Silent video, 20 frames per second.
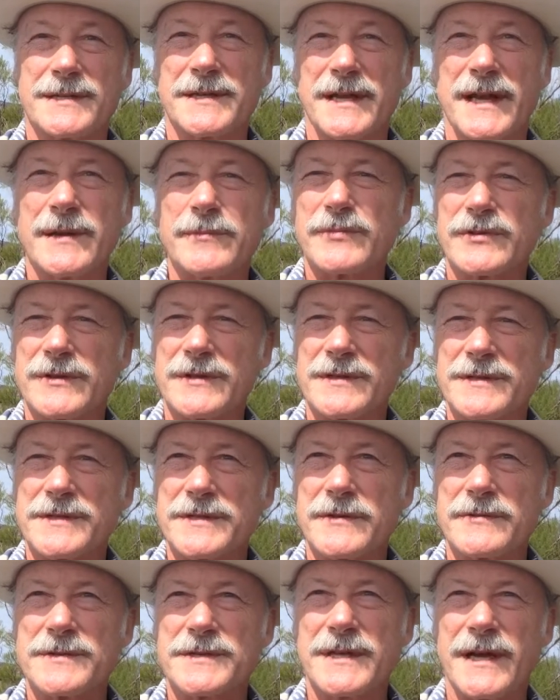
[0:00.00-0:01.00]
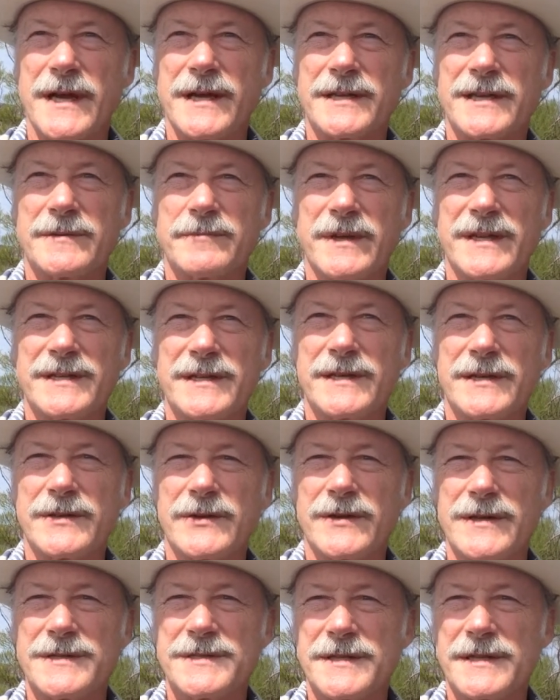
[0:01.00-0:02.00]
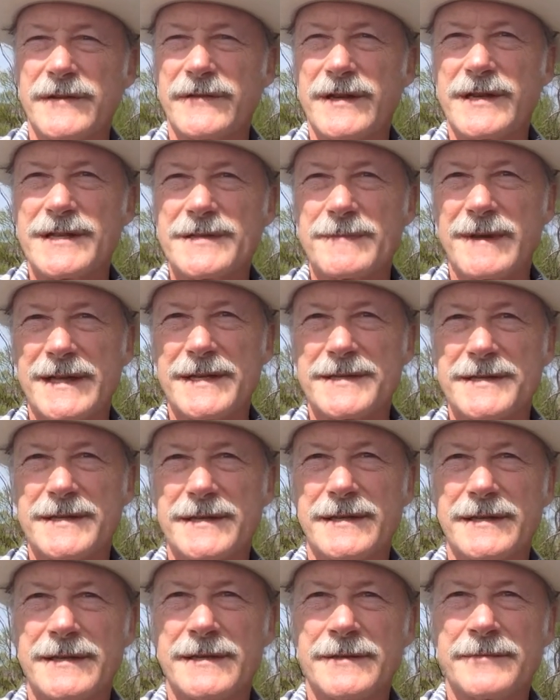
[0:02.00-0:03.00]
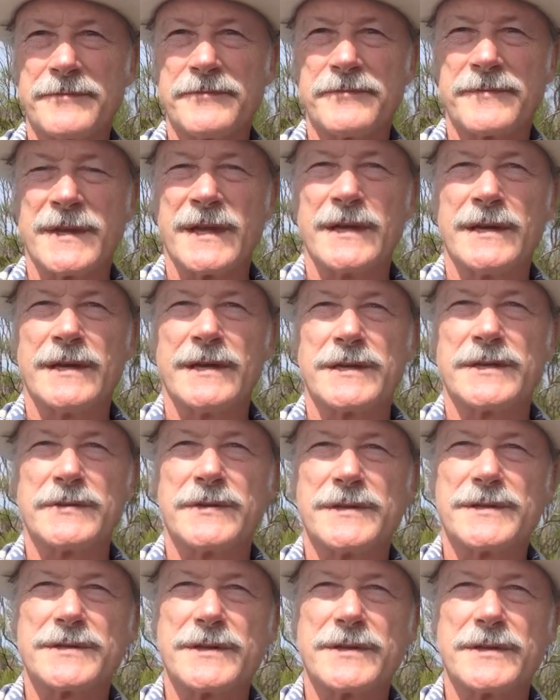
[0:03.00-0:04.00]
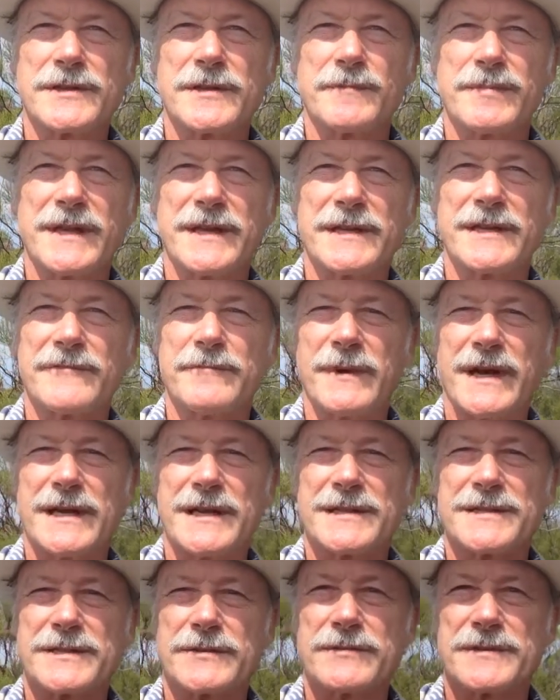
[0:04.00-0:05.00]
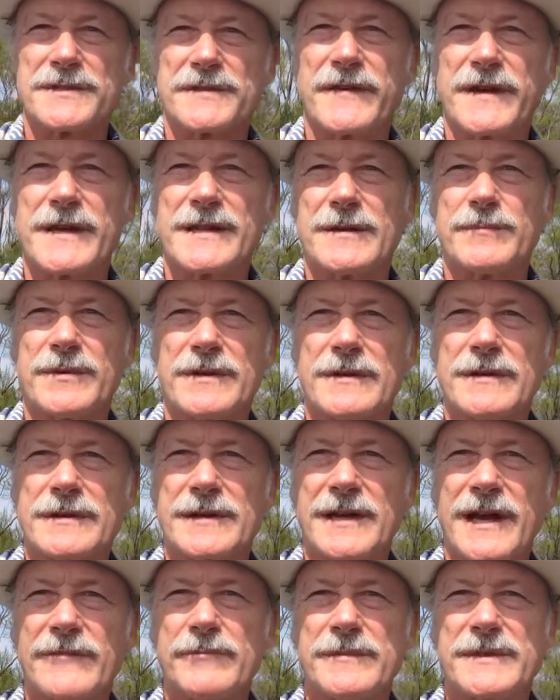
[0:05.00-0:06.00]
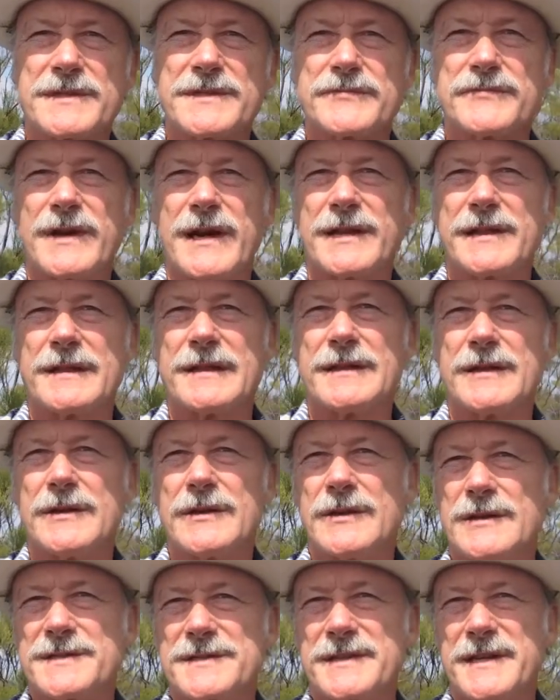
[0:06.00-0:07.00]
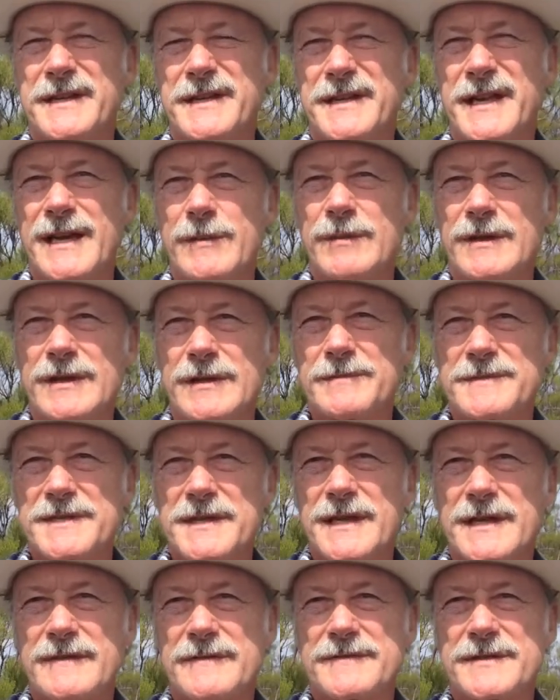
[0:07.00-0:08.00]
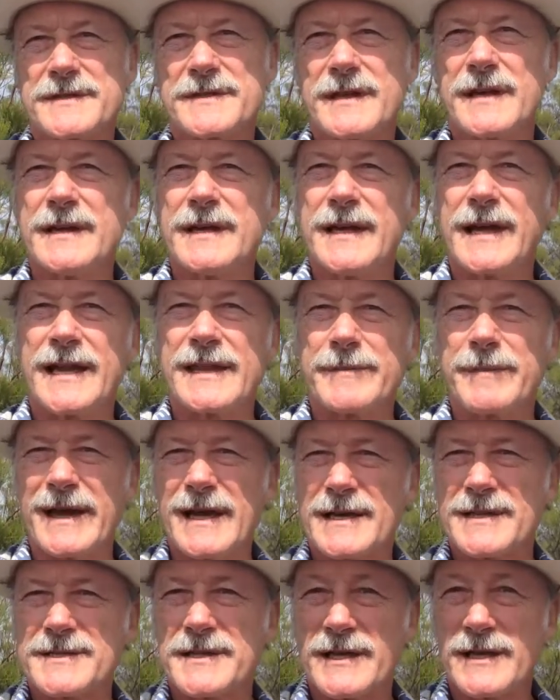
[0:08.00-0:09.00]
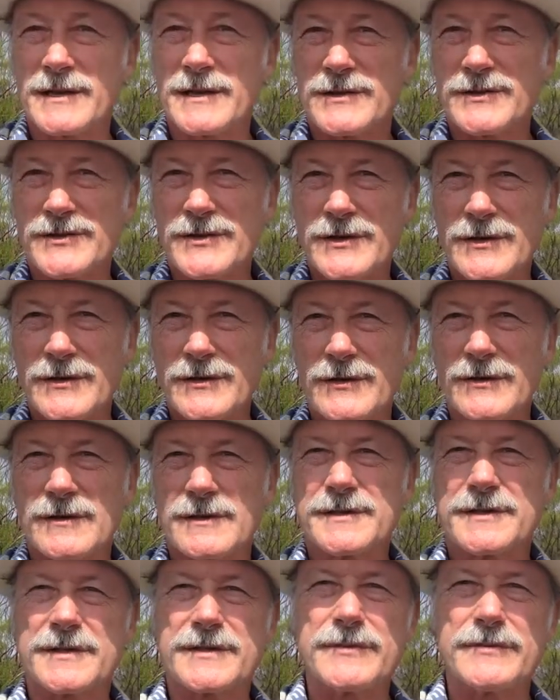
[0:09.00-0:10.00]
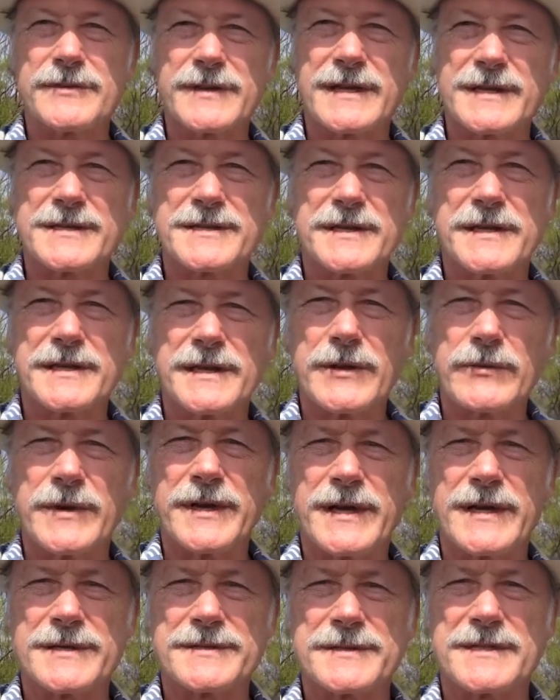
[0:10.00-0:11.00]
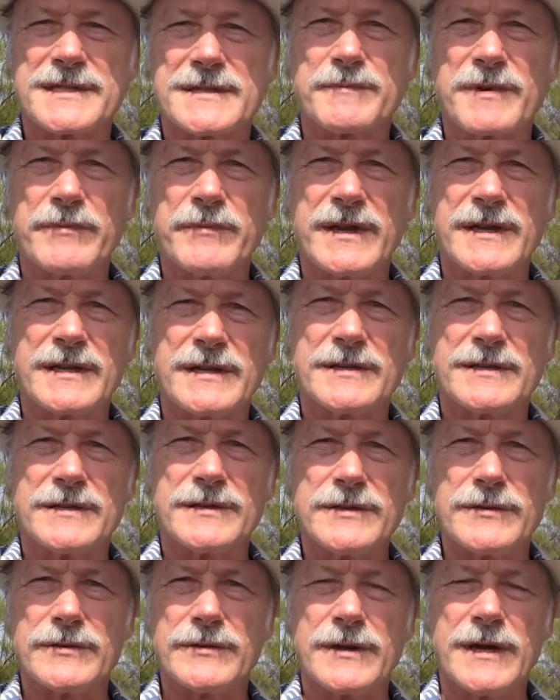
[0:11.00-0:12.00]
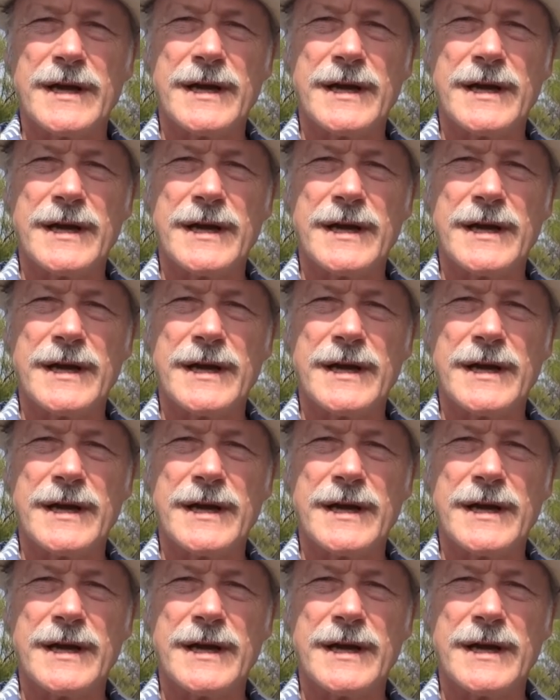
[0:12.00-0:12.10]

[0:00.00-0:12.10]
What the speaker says: and emperors who started minting coins in the first place. To ensure that plenty of money is always available, governments write laws that enable themselves and the banks they control to do things that no one else is permitted to do.